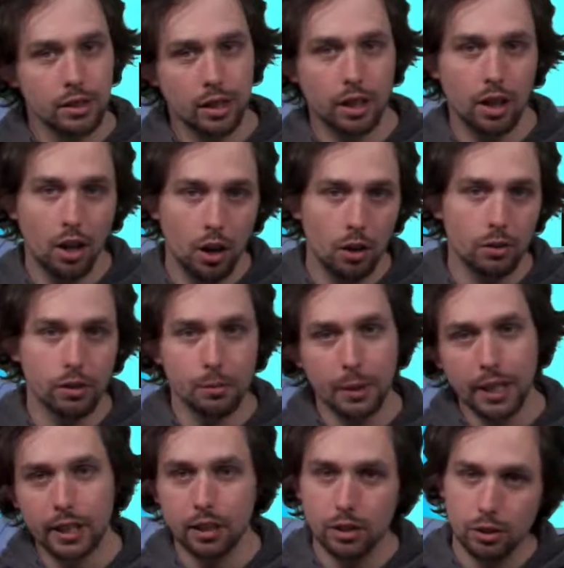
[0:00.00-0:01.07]
It's like, oh, they're
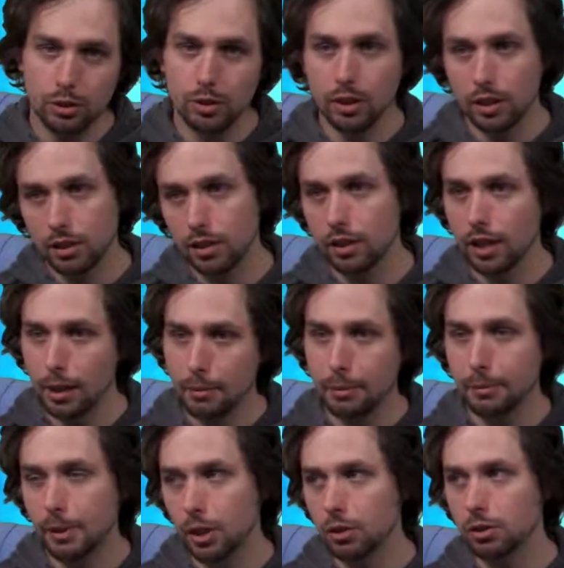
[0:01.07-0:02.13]
making a new
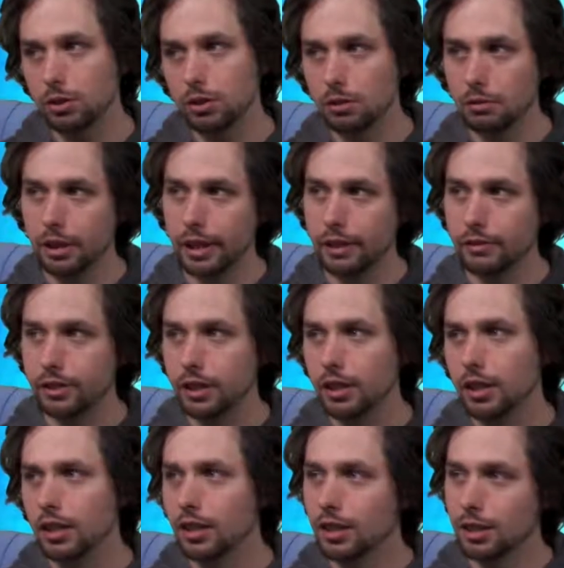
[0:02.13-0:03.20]
MMO. Cool, whatever.
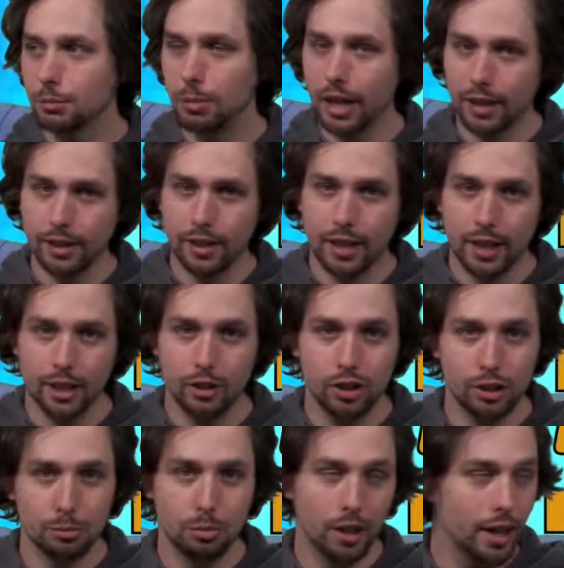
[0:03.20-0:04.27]
Back then, I
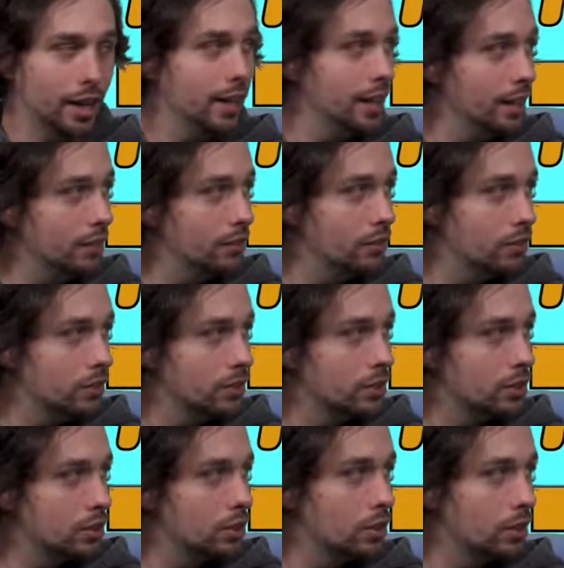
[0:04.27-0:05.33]
used to play Eve,
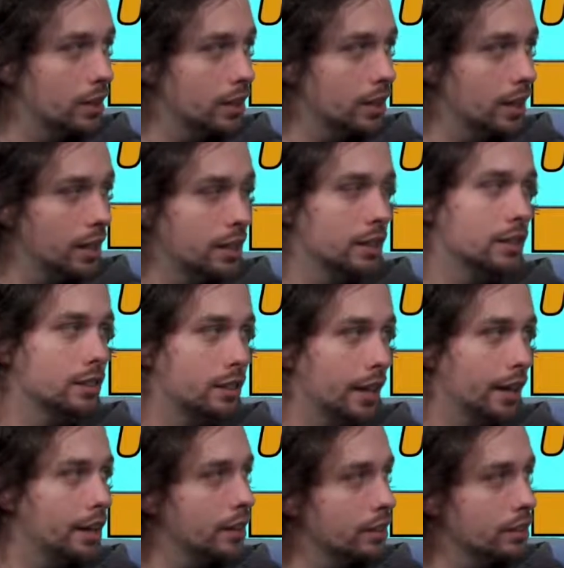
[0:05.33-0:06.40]
so I kind of
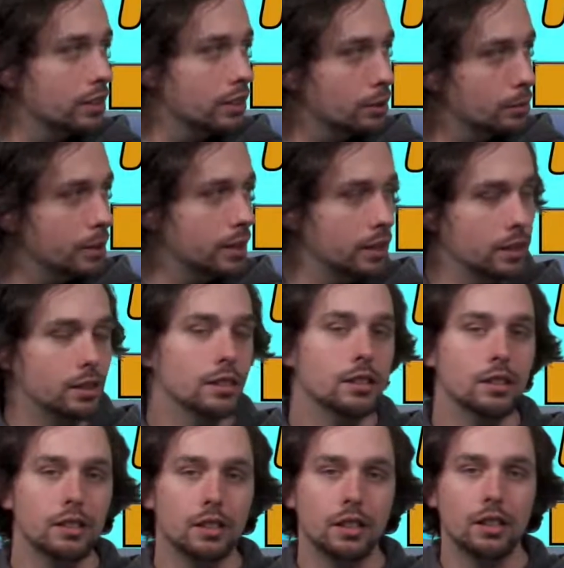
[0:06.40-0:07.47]
cared a little bit.
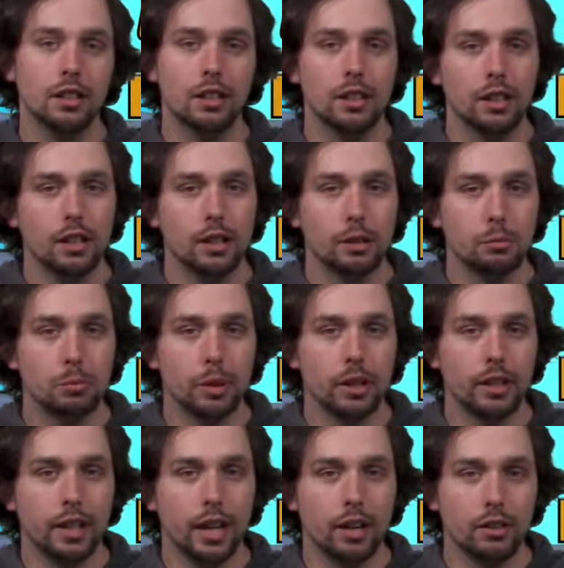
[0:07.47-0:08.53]

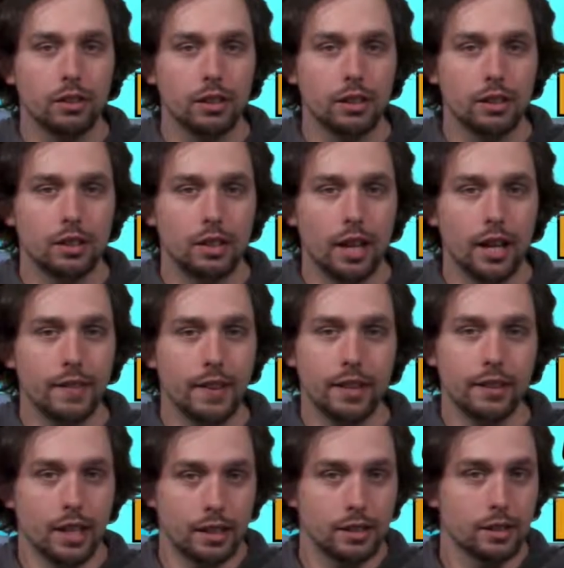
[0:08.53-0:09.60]
But now, and
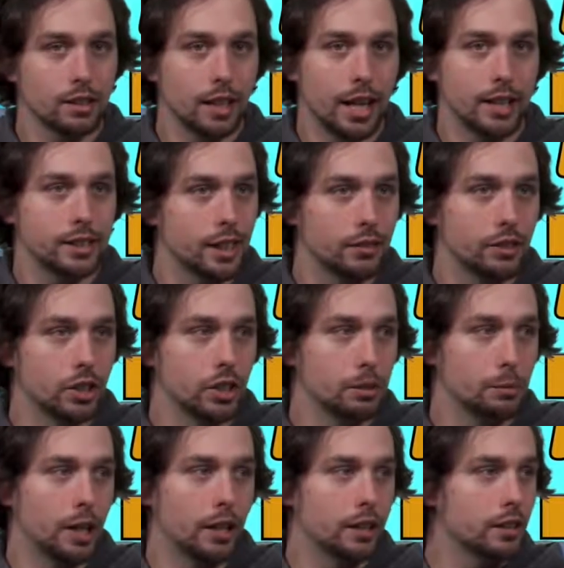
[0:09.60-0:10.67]
then that's the last I ever heard
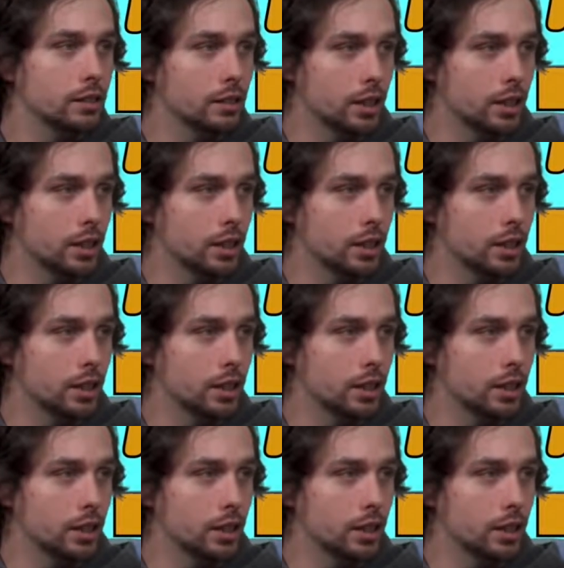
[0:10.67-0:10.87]
about it.